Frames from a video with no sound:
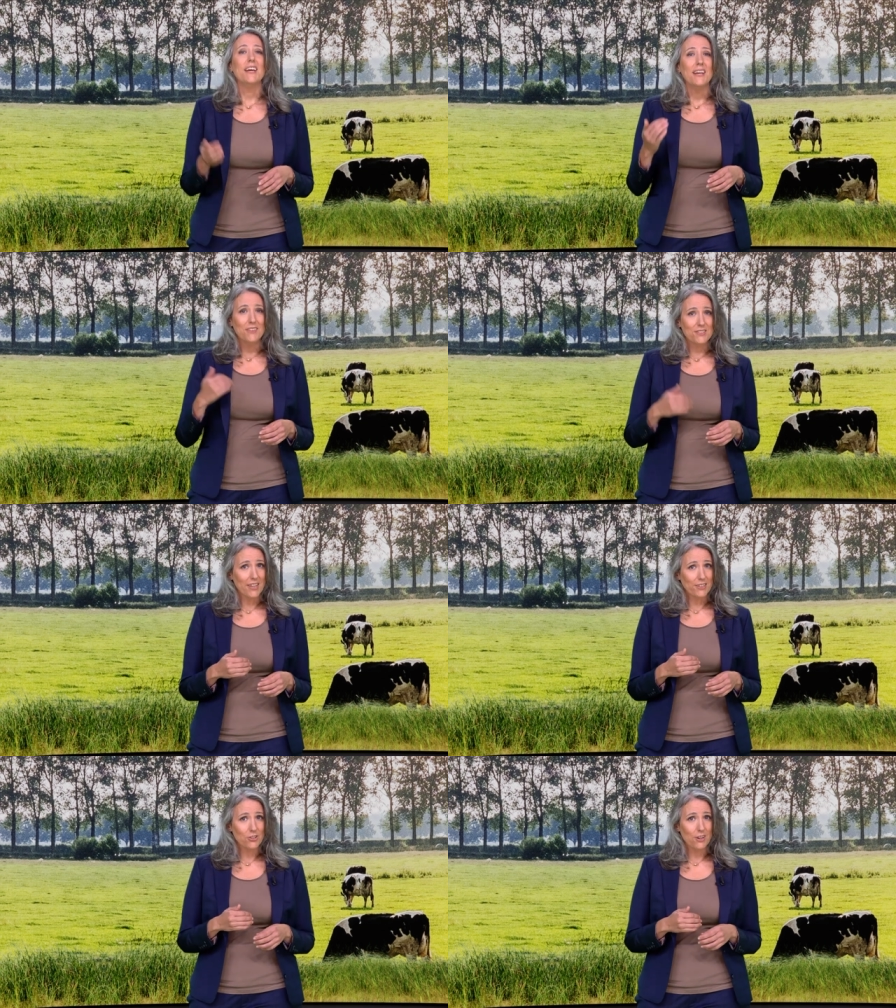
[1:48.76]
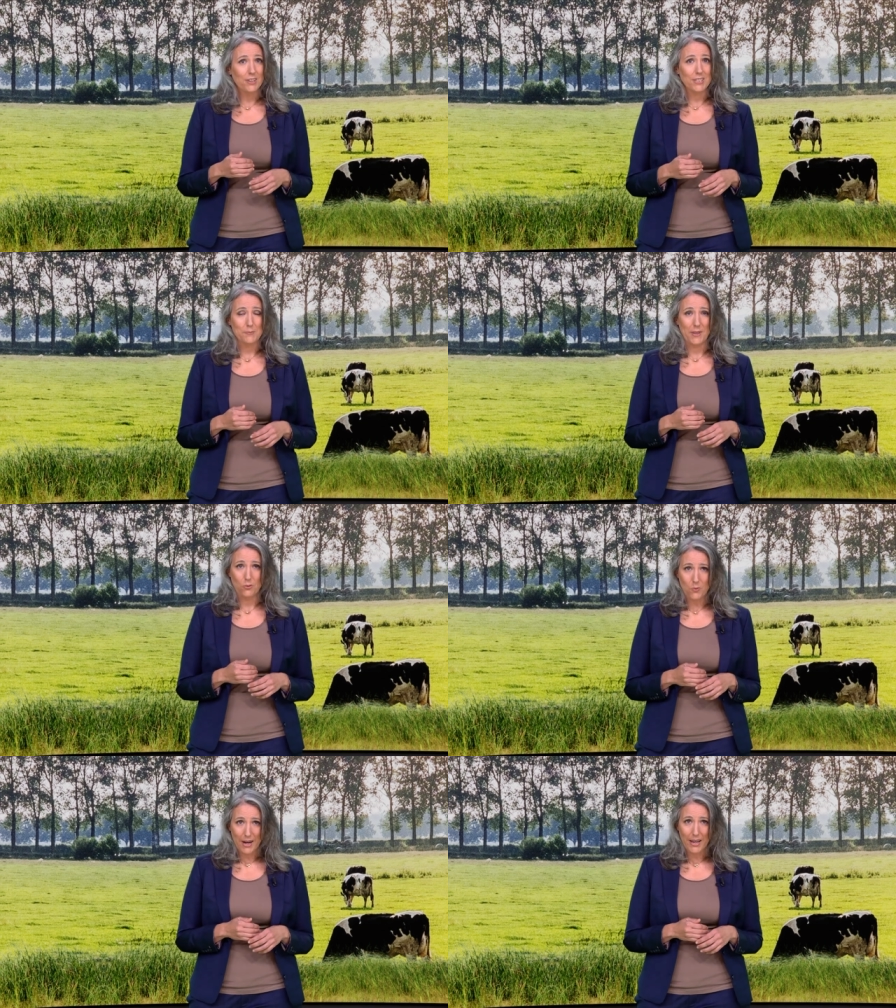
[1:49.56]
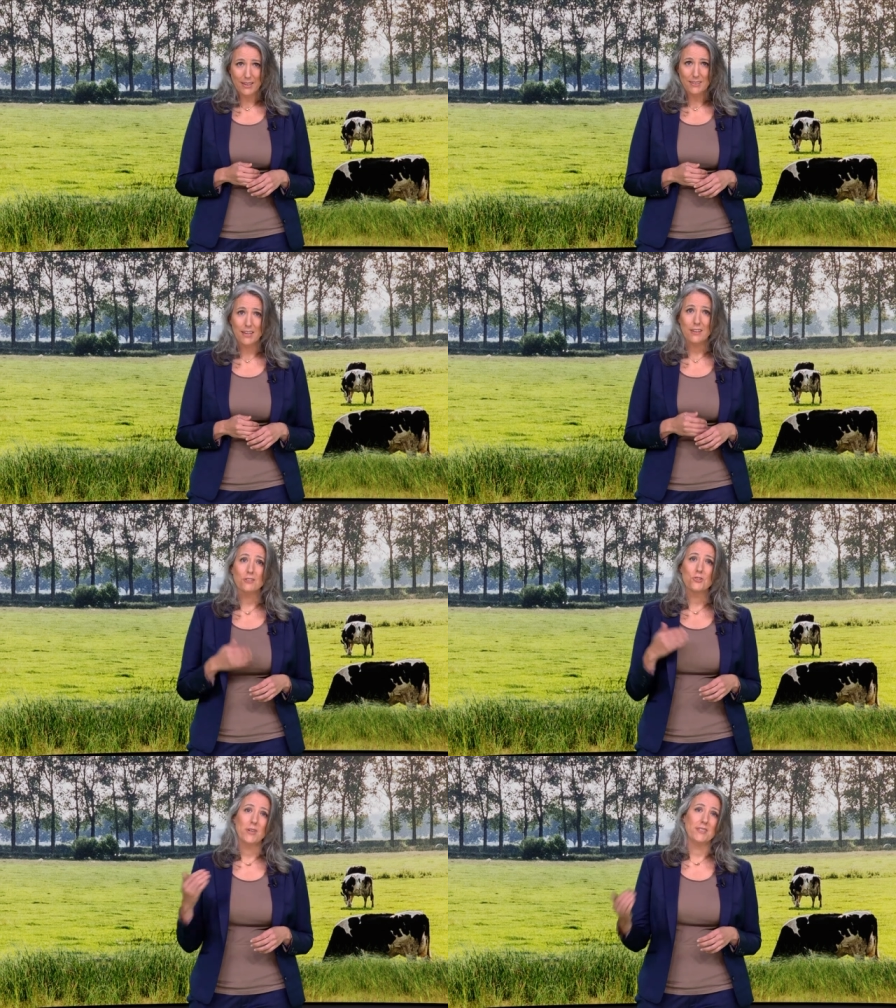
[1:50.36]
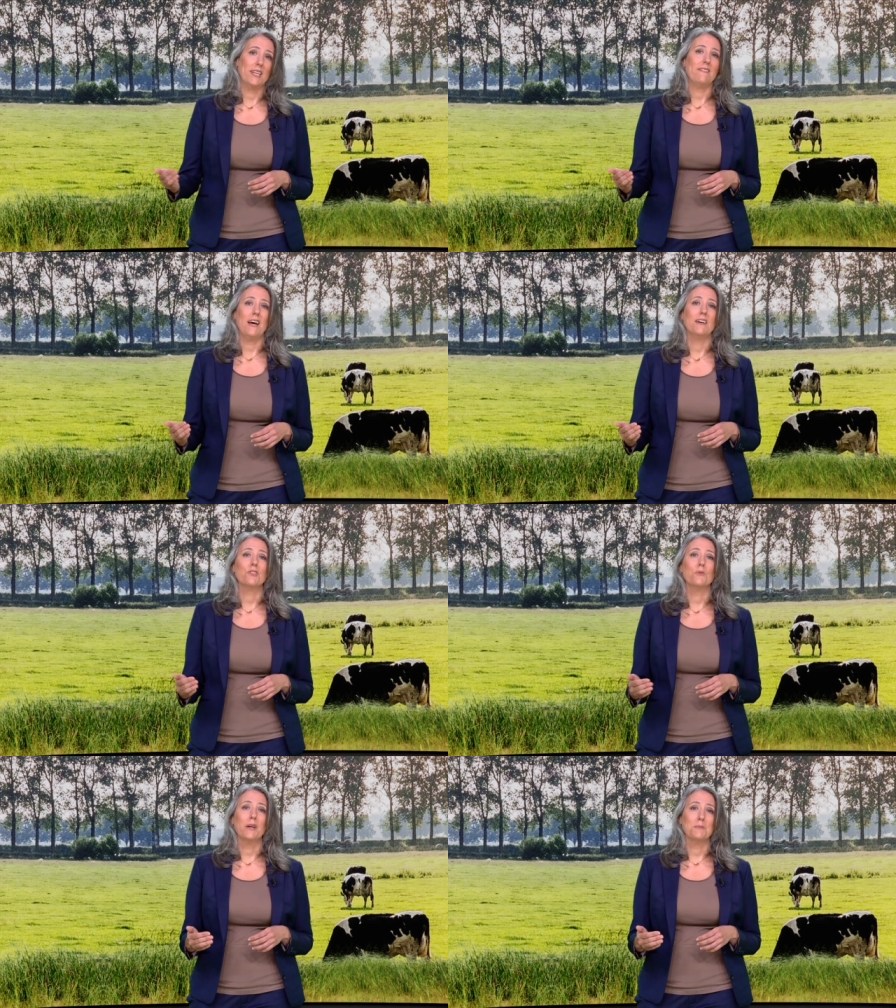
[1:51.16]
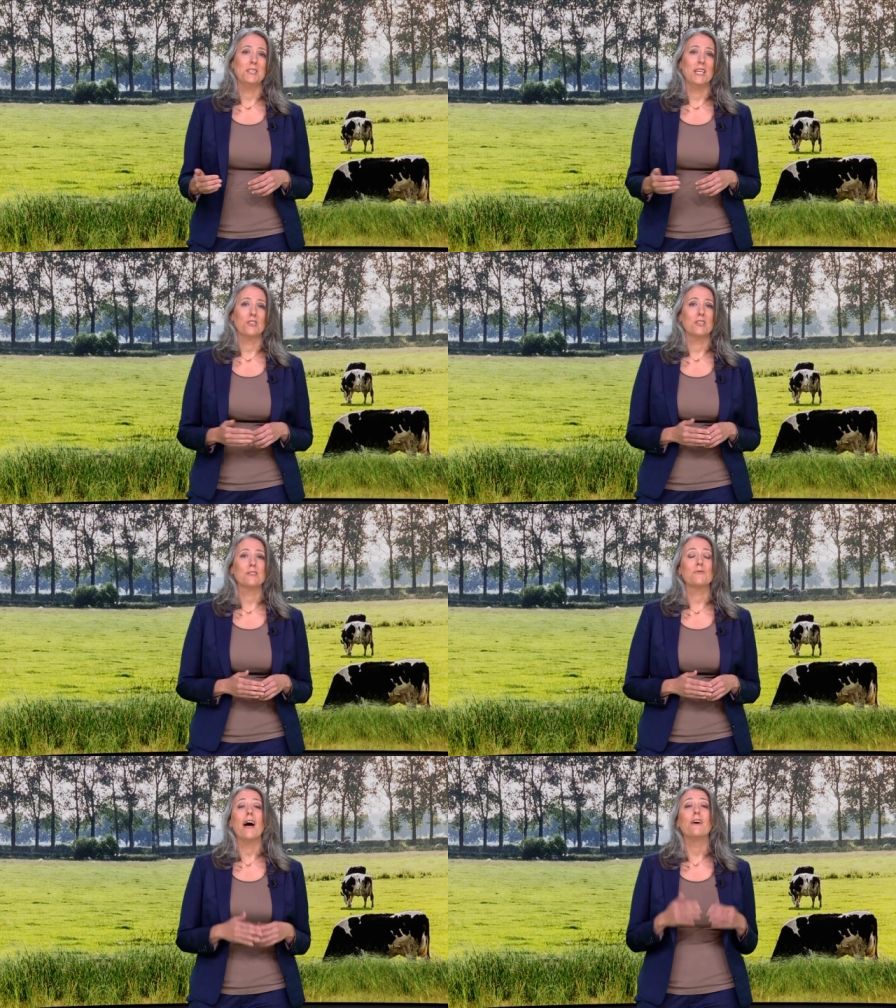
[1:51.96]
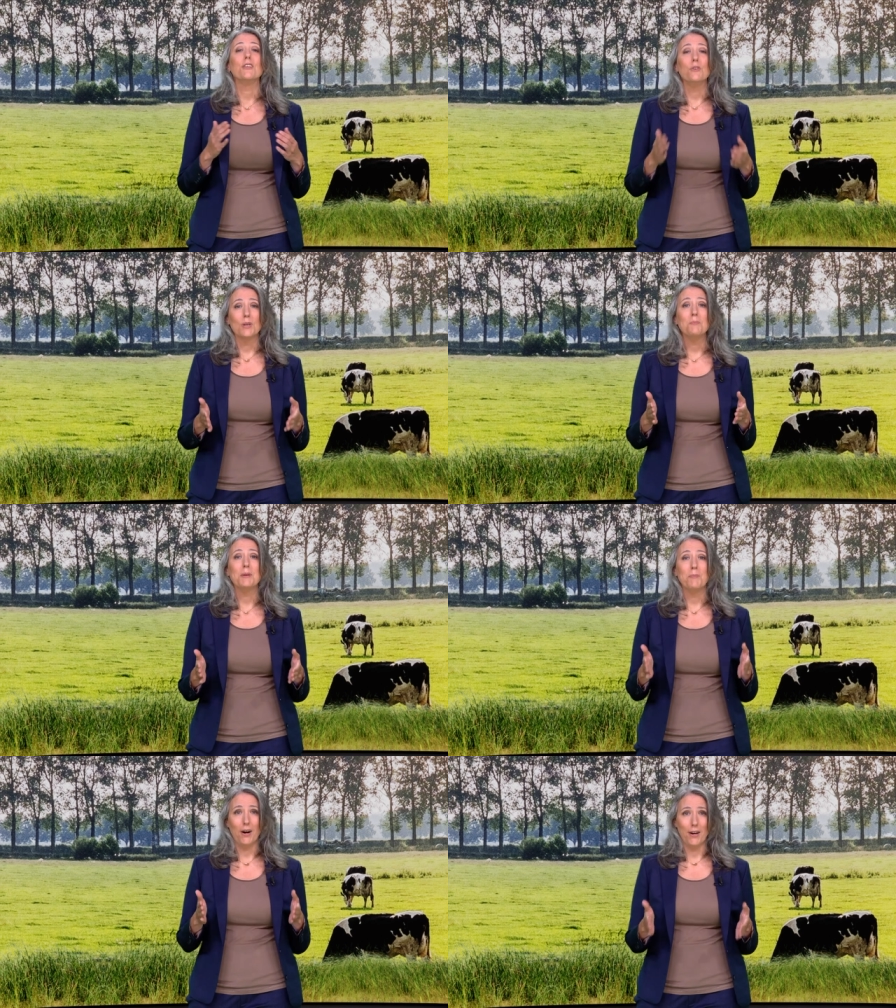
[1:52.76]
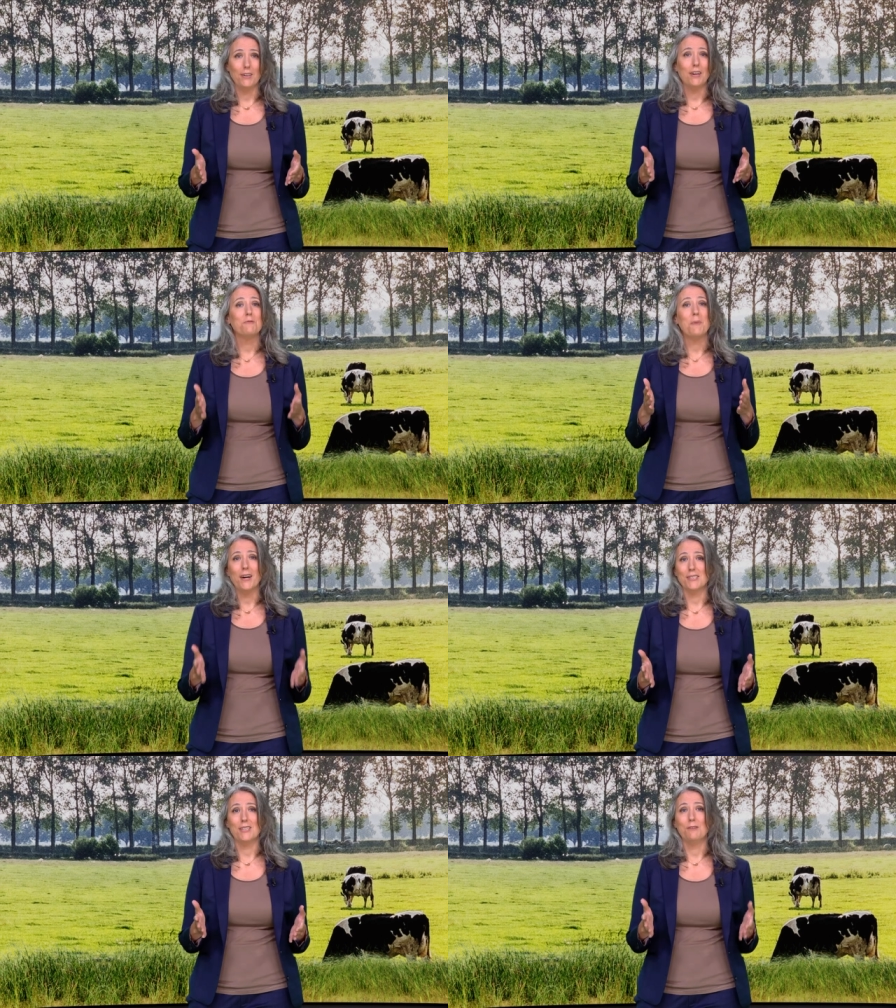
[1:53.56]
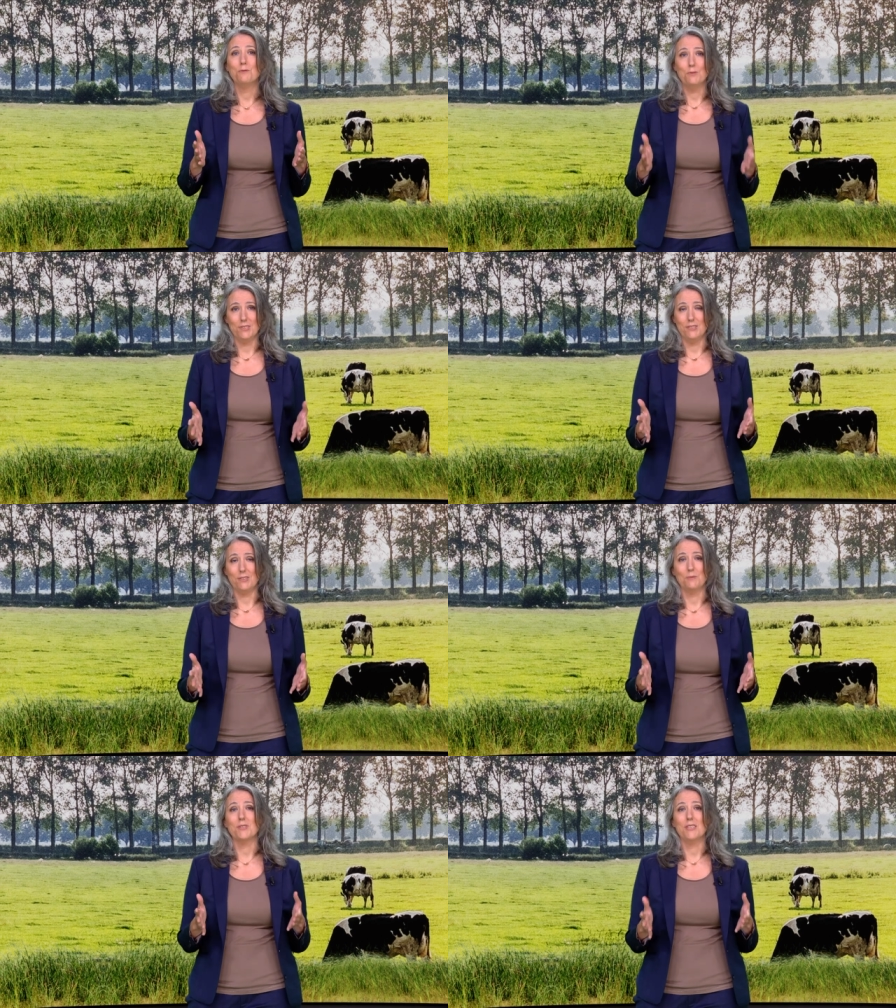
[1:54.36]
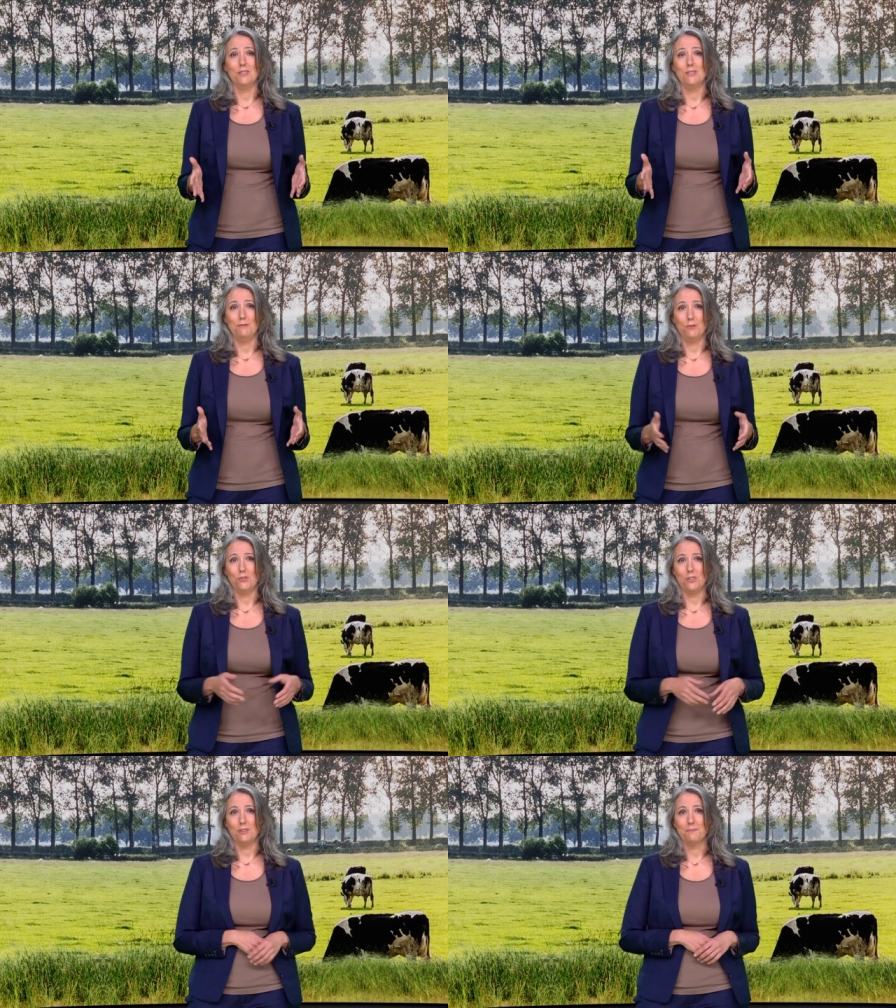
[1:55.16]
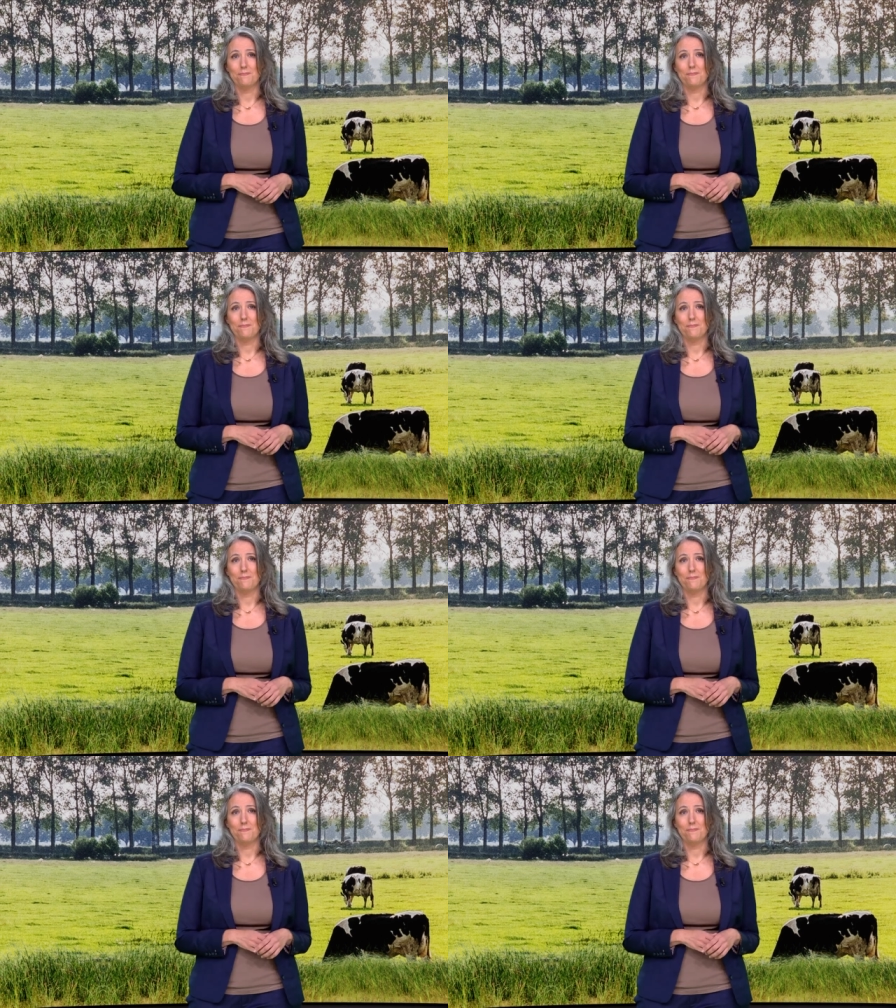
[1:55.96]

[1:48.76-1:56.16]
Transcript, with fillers: In this lecture, I'll explain why, and I'll translate that to recommendations for how you can be part of positive food systems into the future.